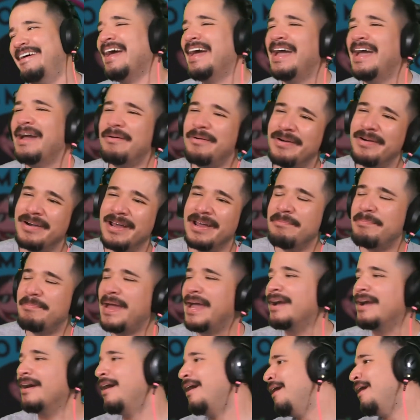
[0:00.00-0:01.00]
and we're gonna
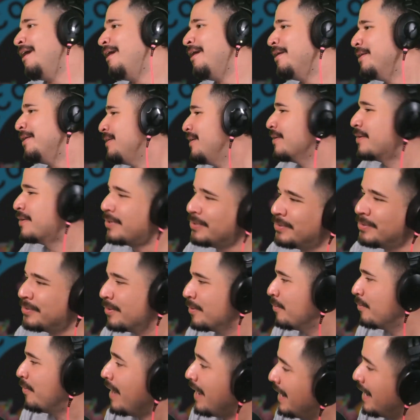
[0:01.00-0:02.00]
bang all your cougar
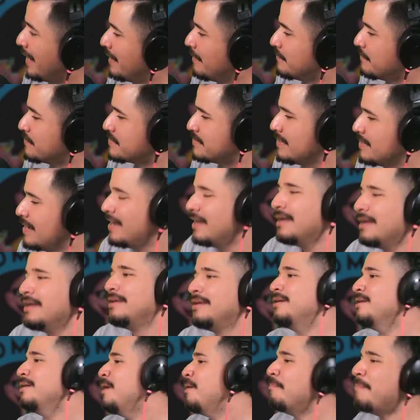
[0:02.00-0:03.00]
wives.
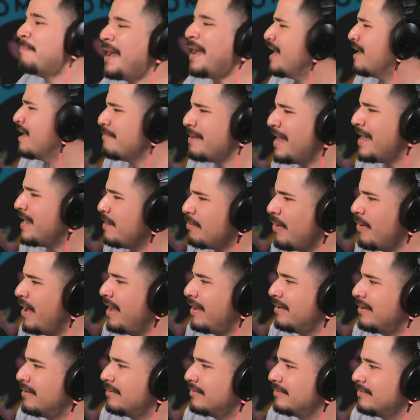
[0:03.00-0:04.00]
You don't bang them
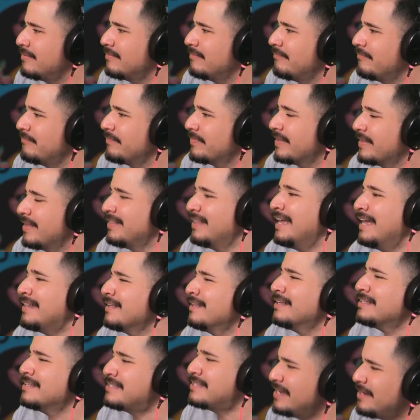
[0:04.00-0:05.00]
anyway. Let the
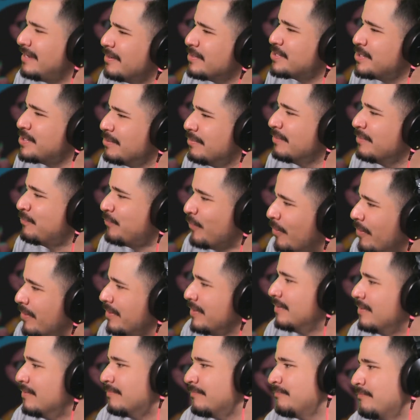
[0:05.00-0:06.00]
Latinos do it for
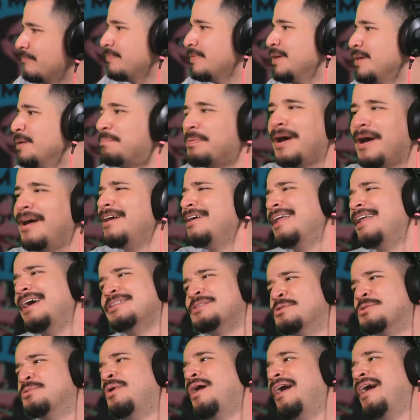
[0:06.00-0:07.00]
you. You probably like
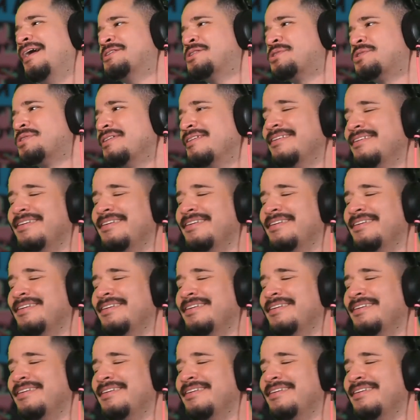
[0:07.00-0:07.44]
to watch."